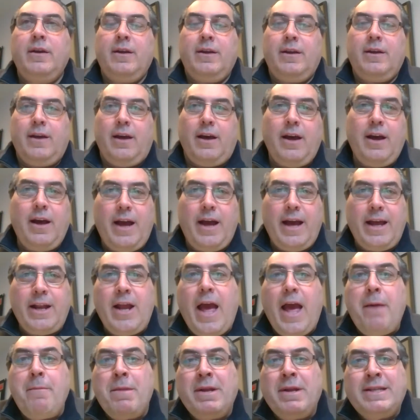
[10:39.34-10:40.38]

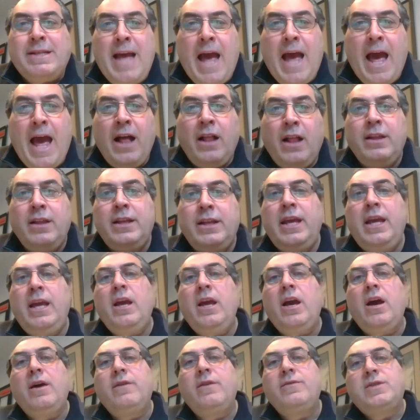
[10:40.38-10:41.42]
a
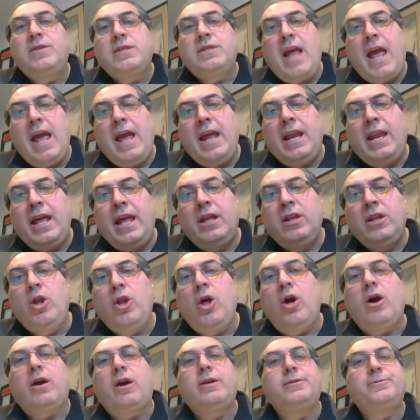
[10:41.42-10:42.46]
mentality of stating,
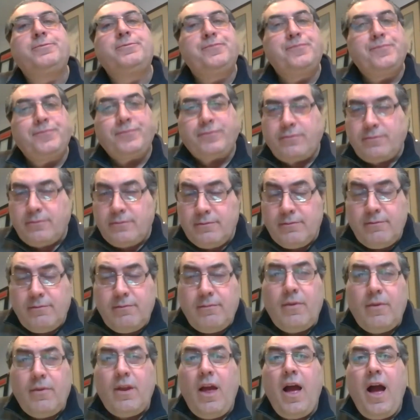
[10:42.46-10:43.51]
look,
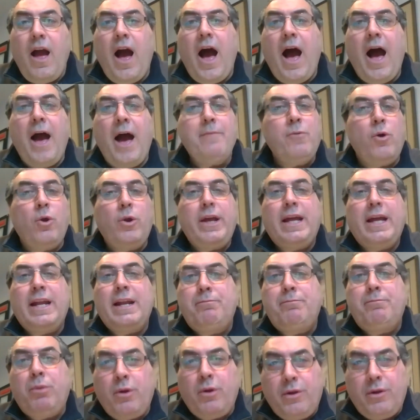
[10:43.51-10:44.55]
I'm only
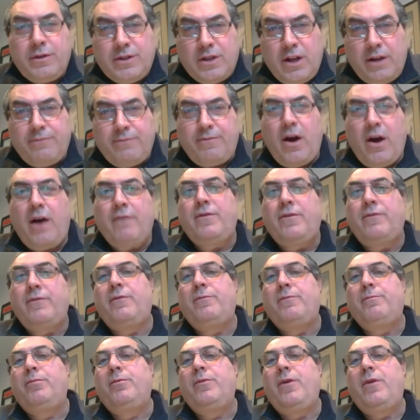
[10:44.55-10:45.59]
going to pull stuff off
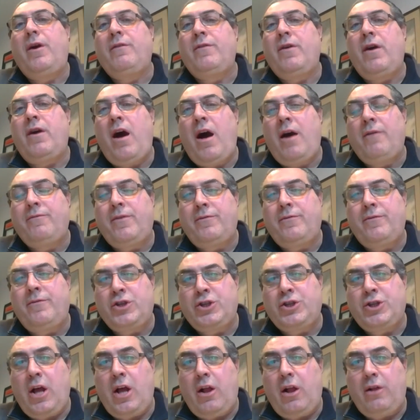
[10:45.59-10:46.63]
of a
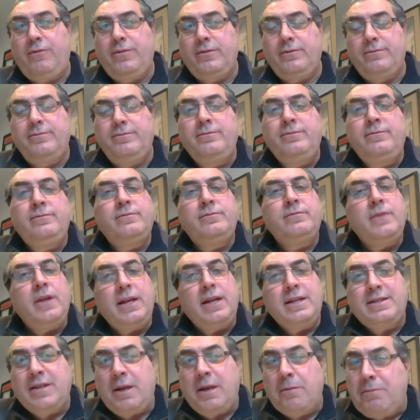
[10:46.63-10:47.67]
shelf.
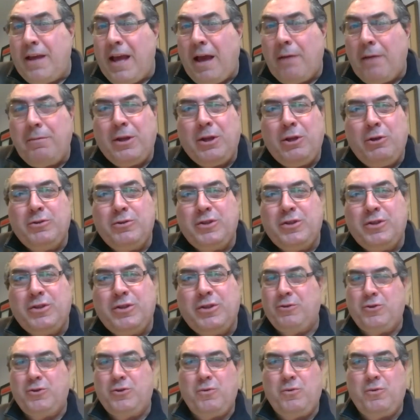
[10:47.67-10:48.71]
It's something I've been using
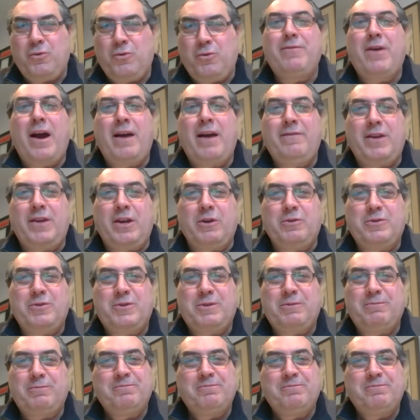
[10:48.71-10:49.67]
for 25 years,